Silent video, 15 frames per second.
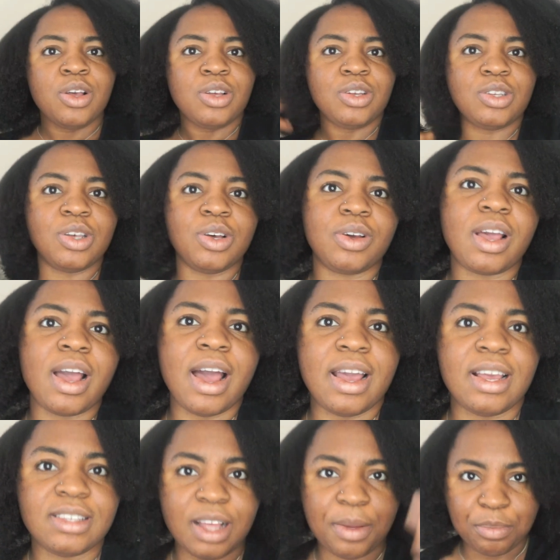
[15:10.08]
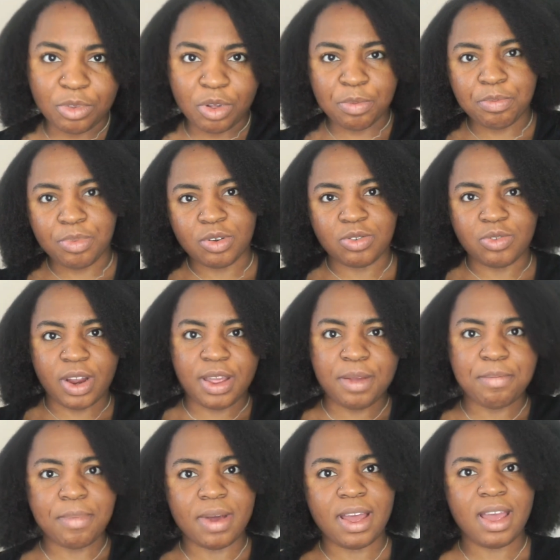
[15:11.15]
So guys, I'm done blow
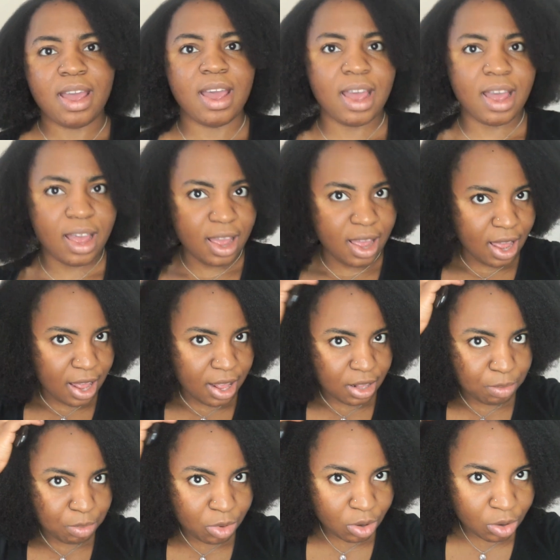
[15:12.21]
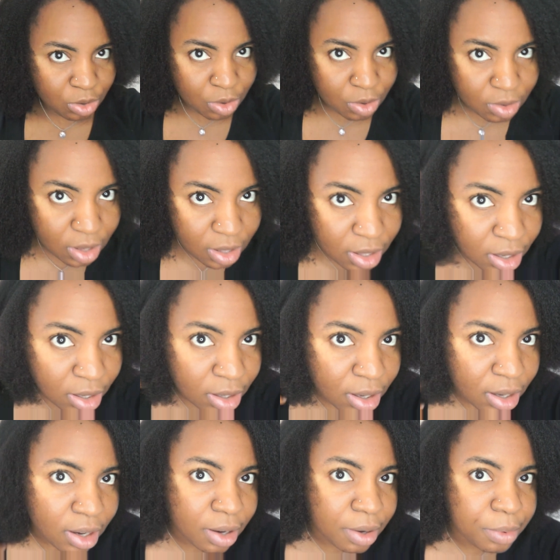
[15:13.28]
drying my hair and done using
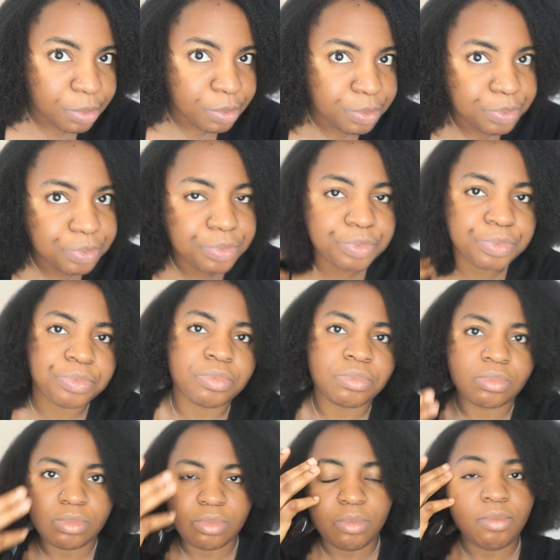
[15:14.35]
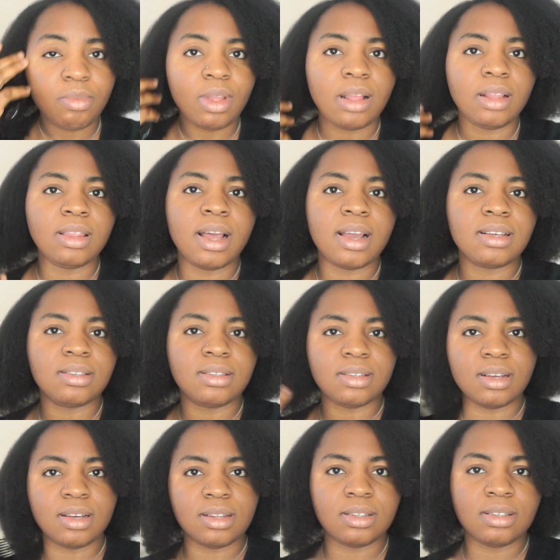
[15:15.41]
the
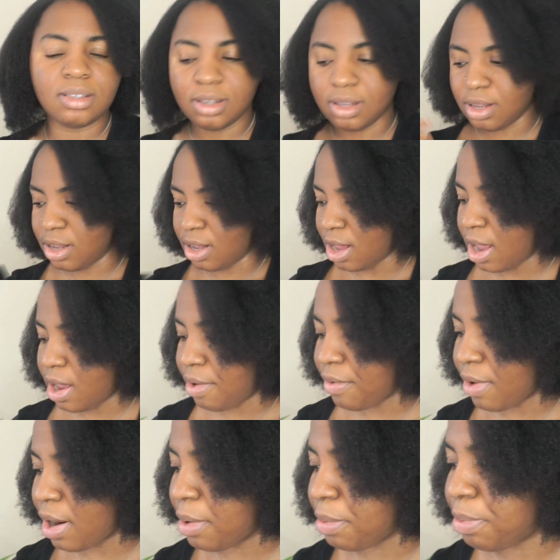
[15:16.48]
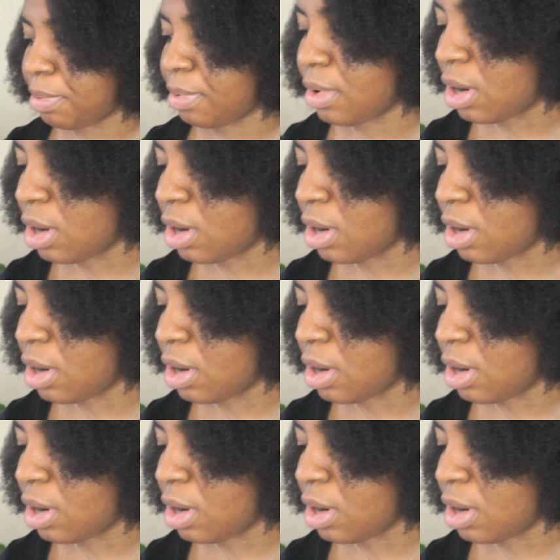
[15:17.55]
Dyson era.